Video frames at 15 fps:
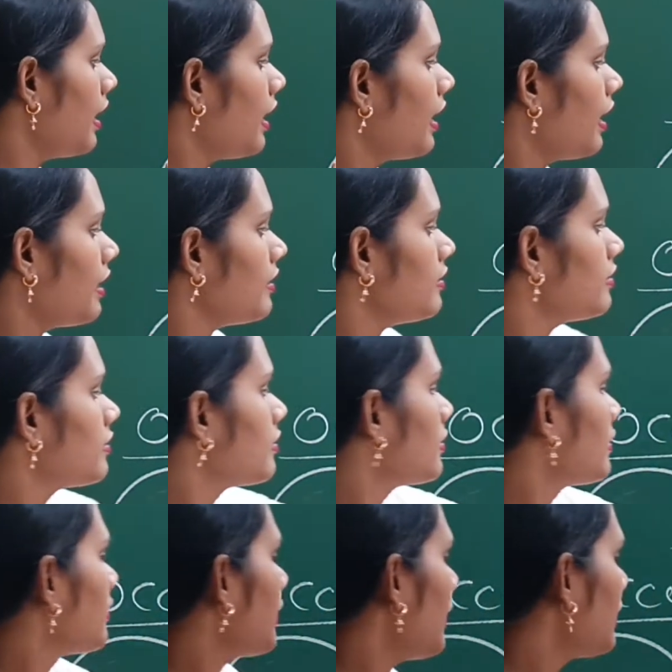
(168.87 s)
and
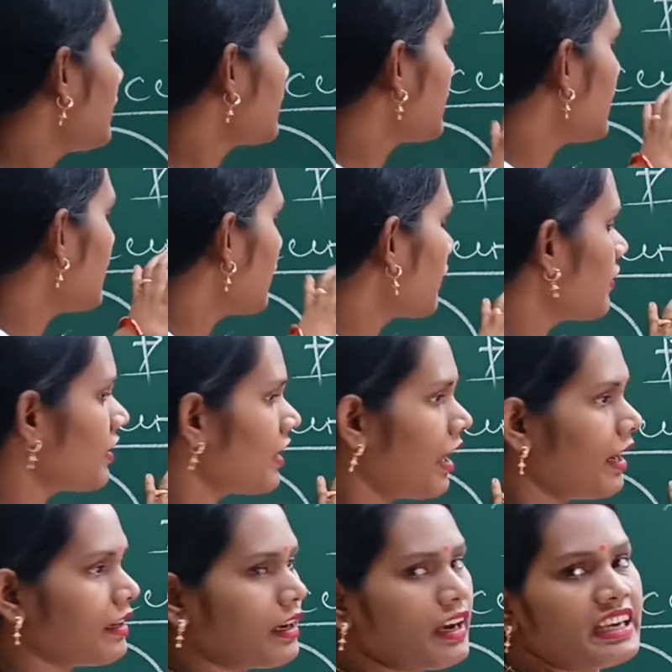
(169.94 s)
there is a
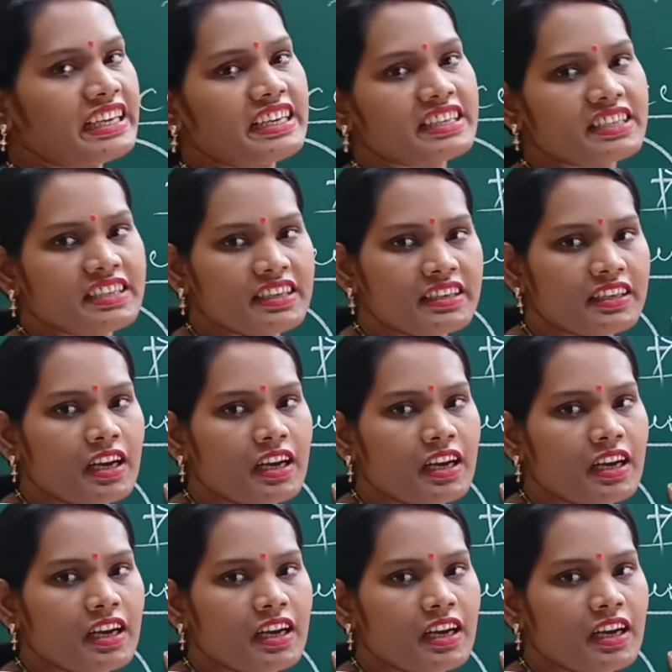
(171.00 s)
definite and distinct